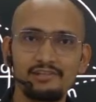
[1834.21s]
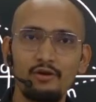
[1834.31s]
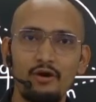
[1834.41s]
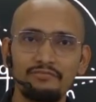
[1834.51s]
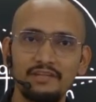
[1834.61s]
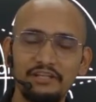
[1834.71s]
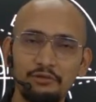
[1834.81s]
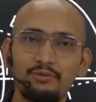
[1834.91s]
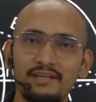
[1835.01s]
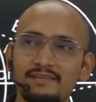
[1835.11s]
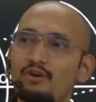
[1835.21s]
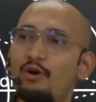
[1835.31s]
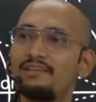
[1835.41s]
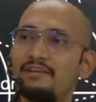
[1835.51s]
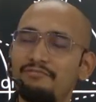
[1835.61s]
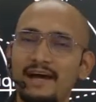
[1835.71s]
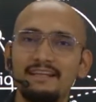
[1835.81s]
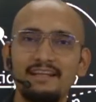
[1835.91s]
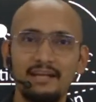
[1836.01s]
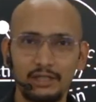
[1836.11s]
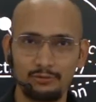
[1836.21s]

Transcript: of the nucleus on the final electron.